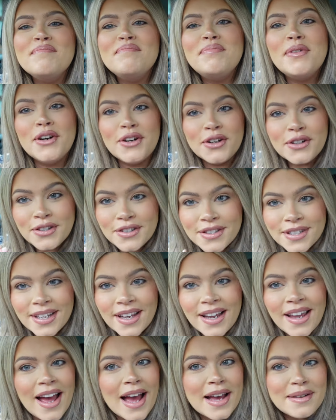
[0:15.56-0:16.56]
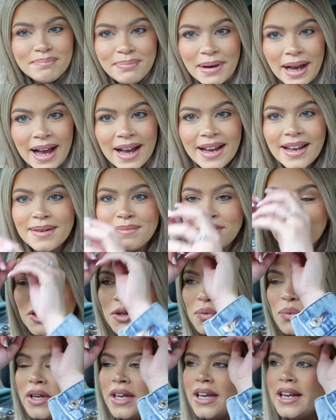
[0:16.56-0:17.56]
But I'm back, I'm going
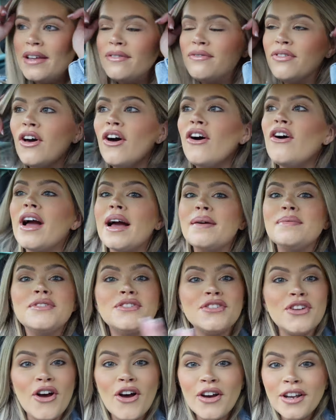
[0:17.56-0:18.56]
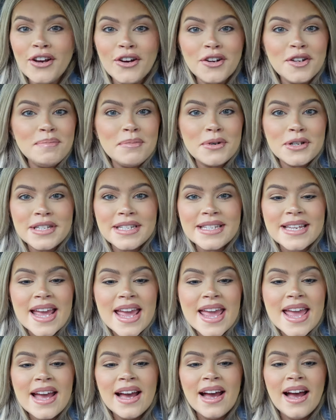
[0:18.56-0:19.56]
to weekly vlog. I'm starting it on a
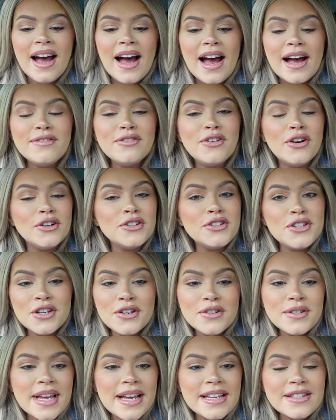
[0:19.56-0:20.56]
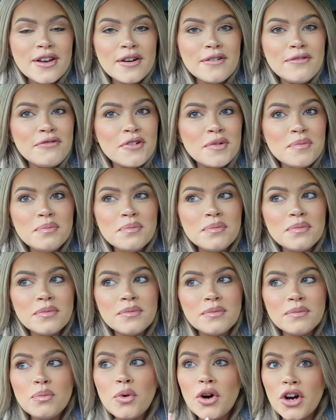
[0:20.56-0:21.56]
Monday. I've got 2 days off from
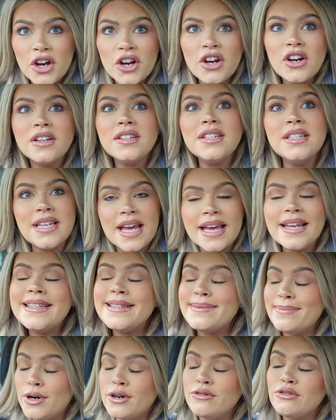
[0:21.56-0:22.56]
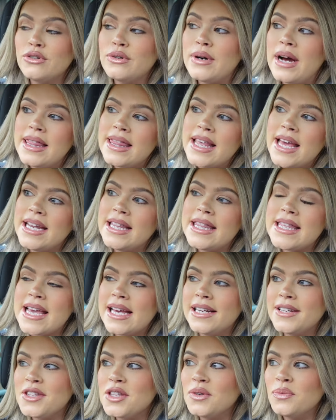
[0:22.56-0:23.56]
work today and tomorrow and then at the
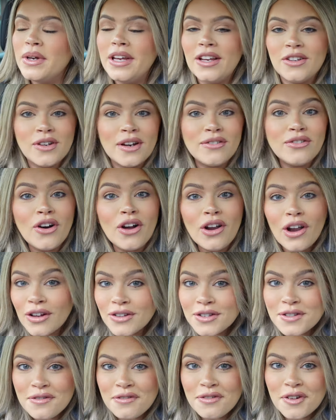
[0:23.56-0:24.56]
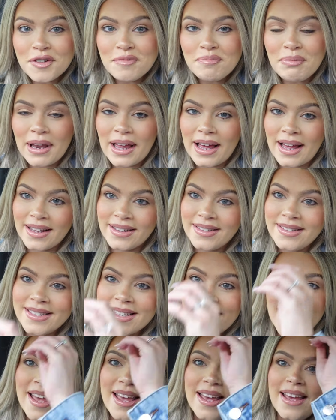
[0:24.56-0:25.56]
end of the week, so I've got lots of fun plans.
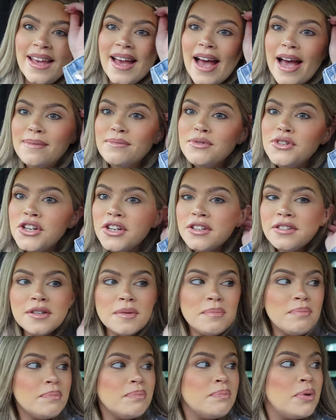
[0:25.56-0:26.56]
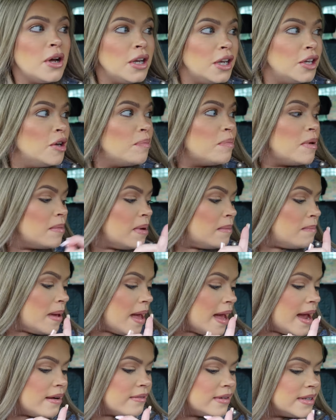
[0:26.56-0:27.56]
I'm just pulling up at my
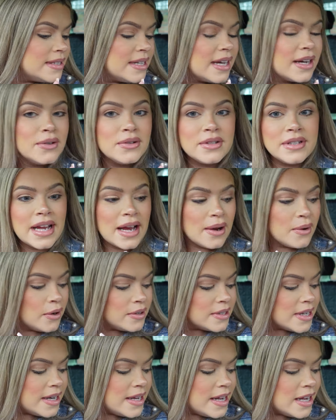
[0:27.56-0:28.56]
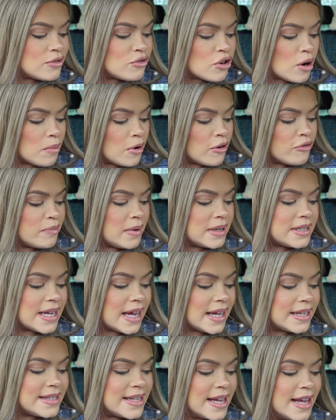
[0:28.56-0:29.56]
parents' house now because I need to drop off my
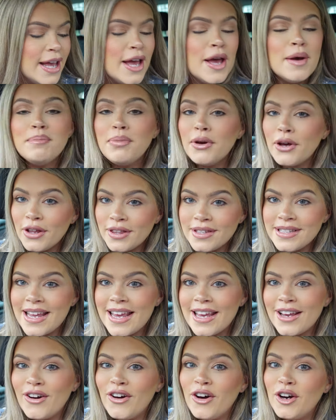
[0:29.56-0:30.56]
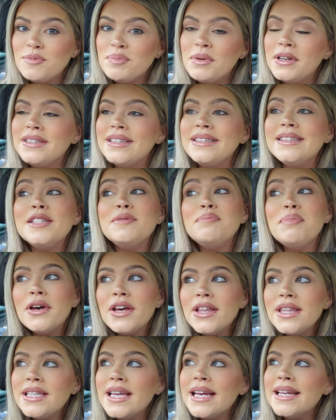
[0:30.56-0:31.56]
dad's birthday card because it's his
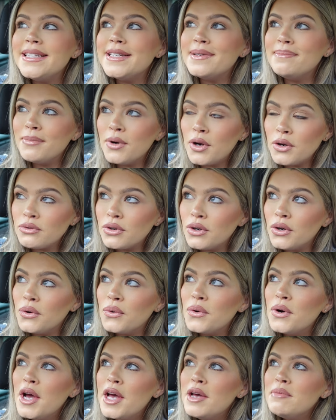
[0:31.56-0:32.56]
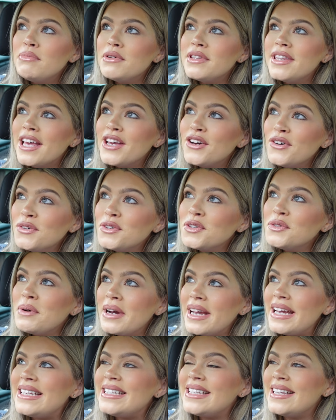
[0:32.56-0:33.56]
birthday tomorrow, but they're going
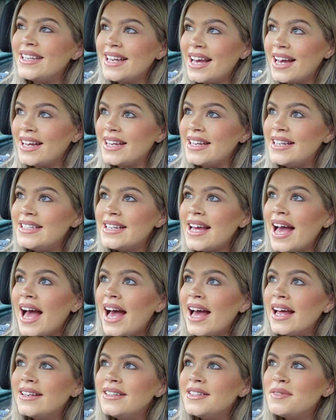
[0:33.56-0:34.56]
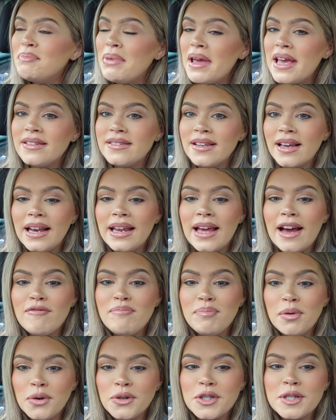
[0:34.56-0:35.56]
away tonight and basically I've
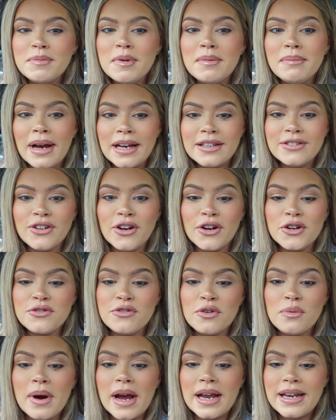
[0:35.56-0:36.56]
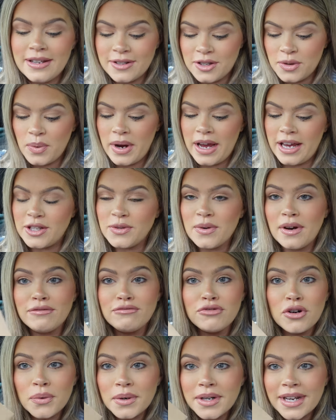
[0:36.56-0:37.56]
booked him a massage for while he's away, so I've
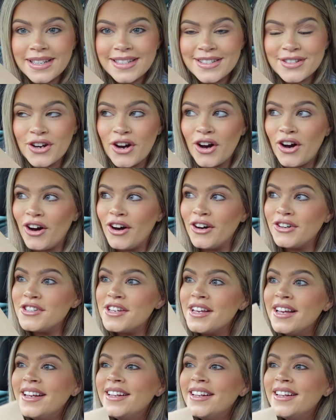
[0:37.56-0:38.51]
wrote it in his card.